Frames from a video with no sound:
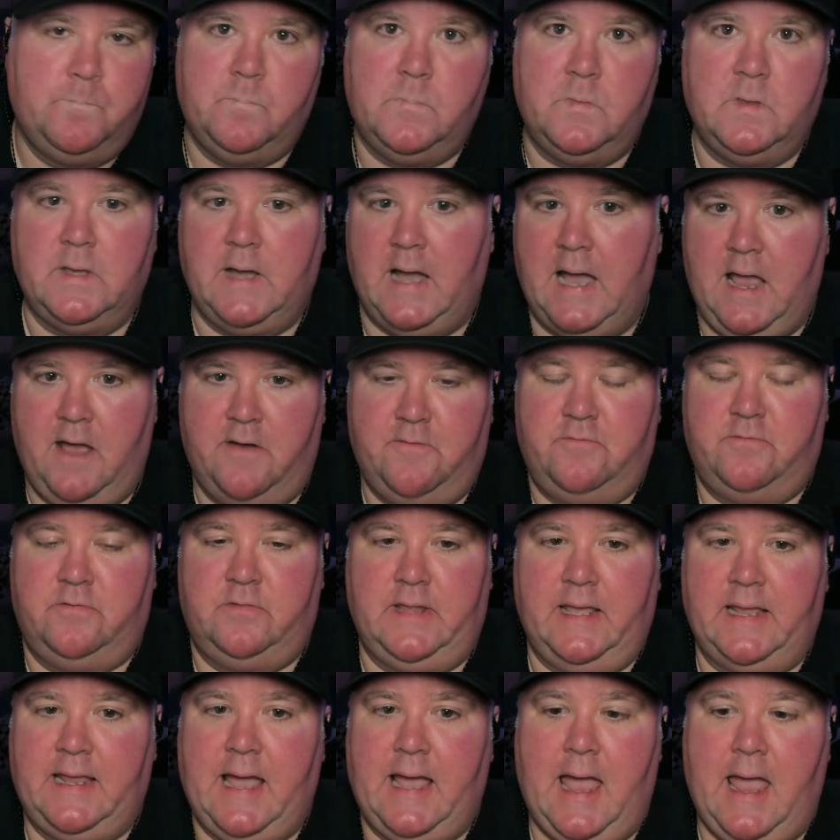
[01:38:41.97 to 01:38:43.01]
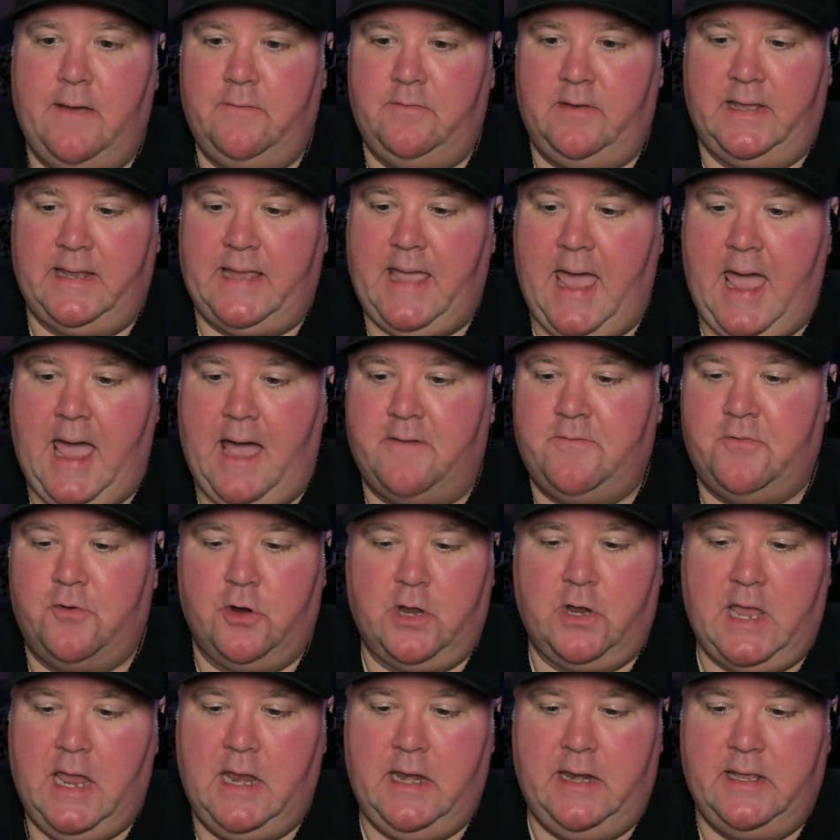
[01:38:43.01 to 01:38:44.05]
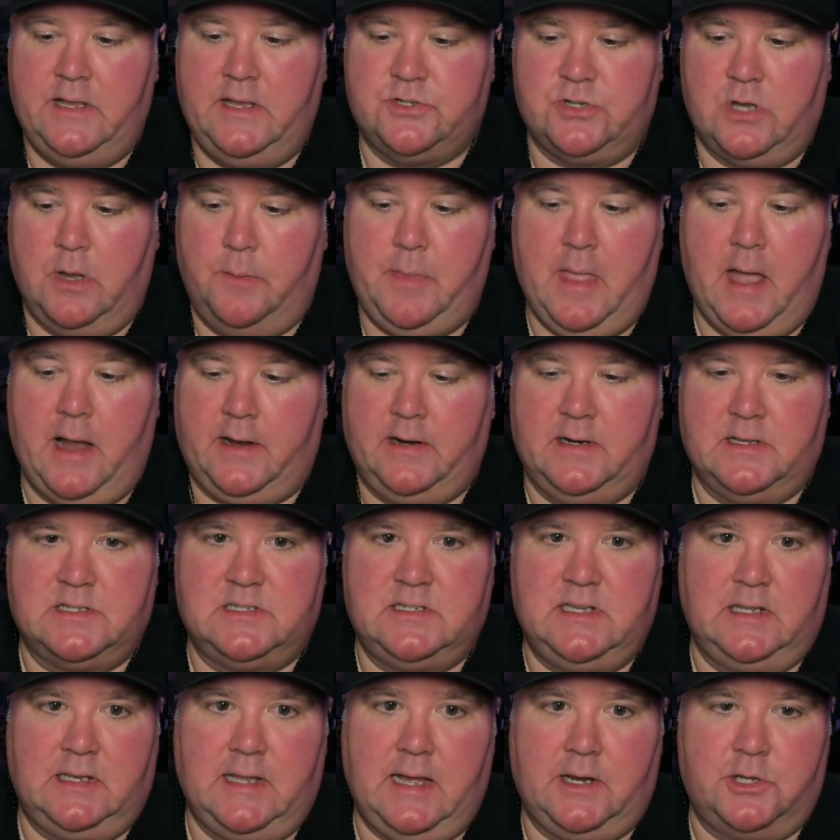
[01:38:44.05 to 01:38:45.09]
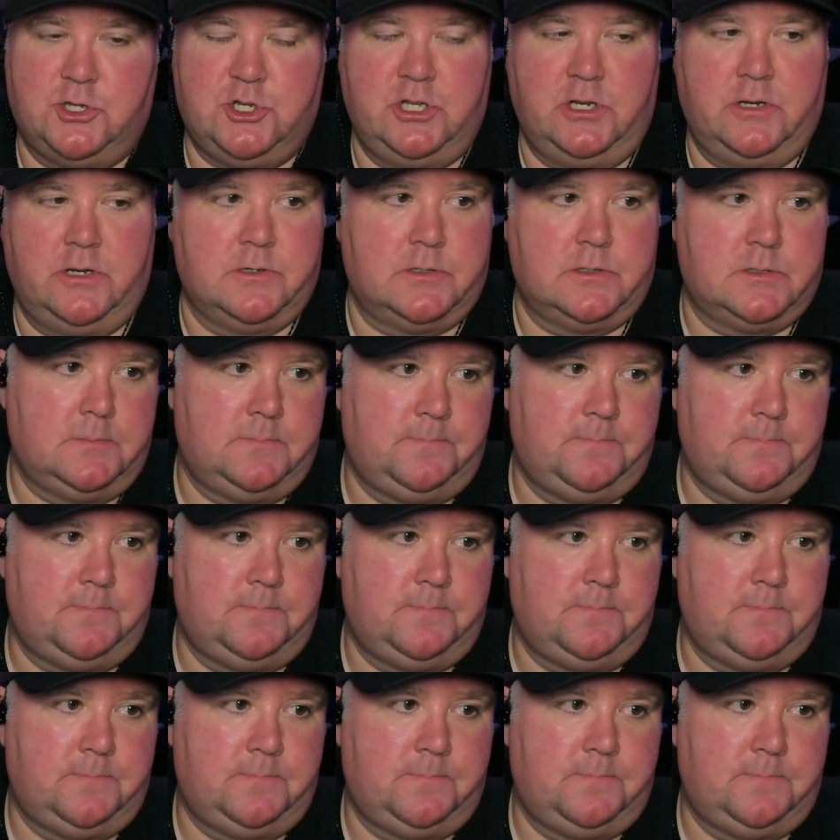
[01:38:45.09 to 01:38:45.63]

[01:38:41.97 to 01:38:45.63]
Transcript: I have like half her KD, so I'm not going to see a lot of cheaters.